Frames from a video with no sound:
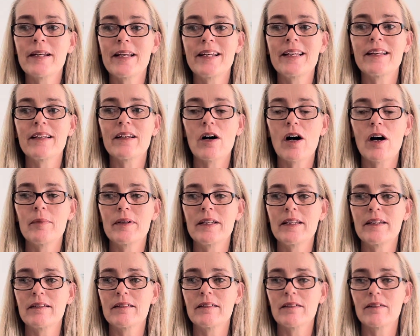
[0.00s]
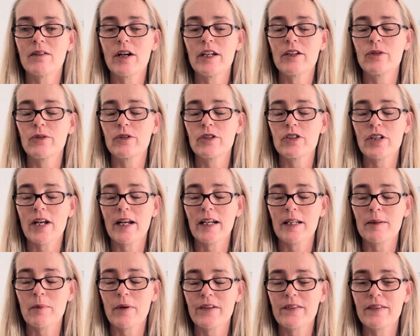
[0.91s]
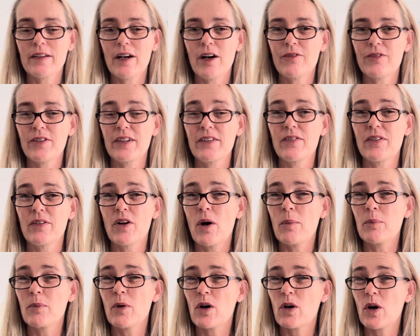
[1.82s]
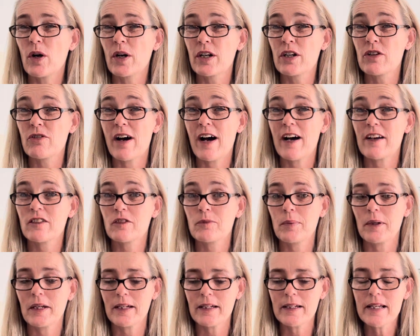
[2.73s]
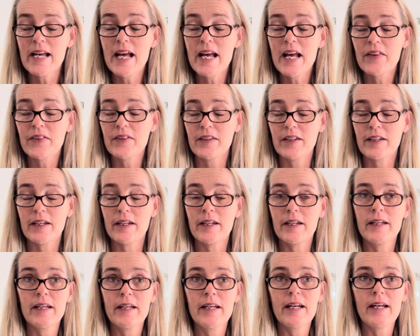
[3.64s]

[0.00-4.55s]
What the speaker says: And I mean, I do channeling myself, and even I'm not kind of grasping the